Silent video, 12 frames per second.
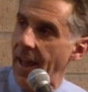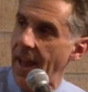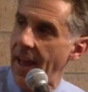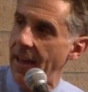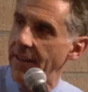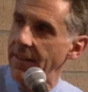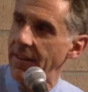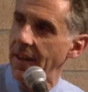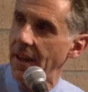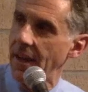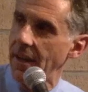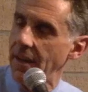And
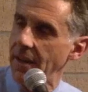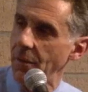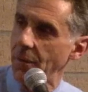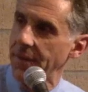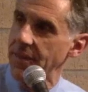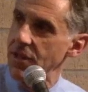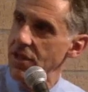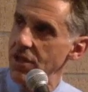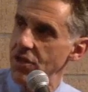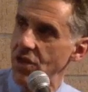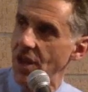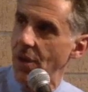what this
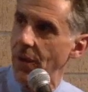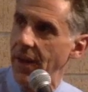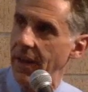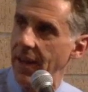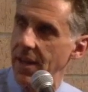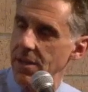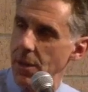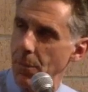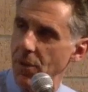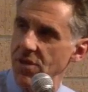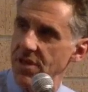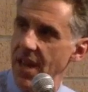is showing is the
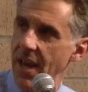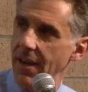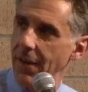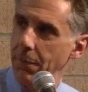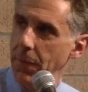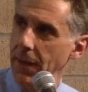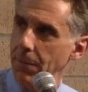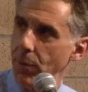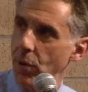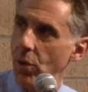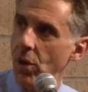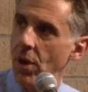percent of
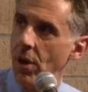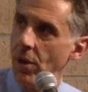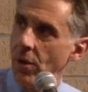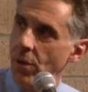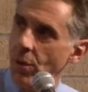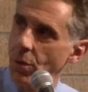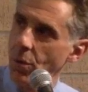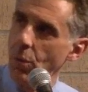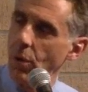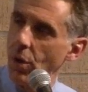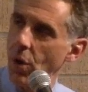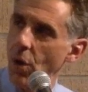people who
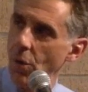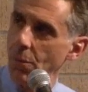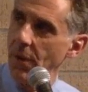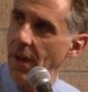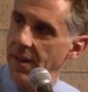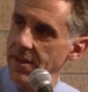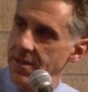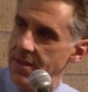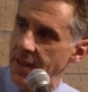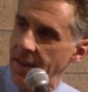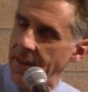were homeless